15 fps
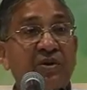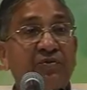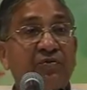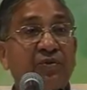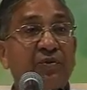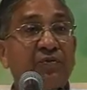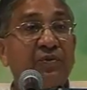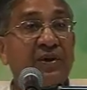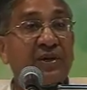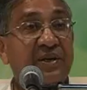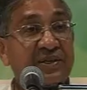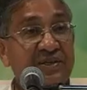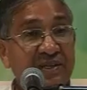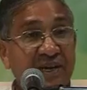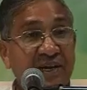unfulfilled
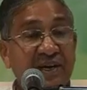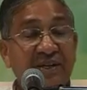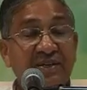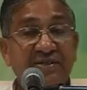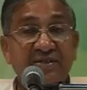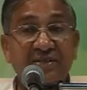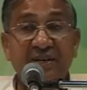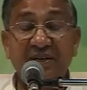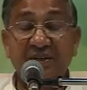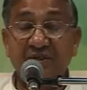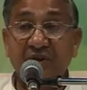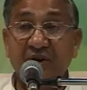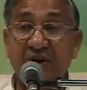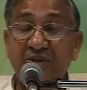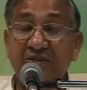desires and
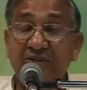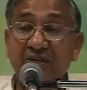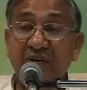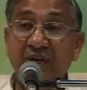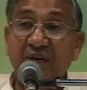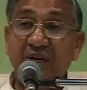thoughts,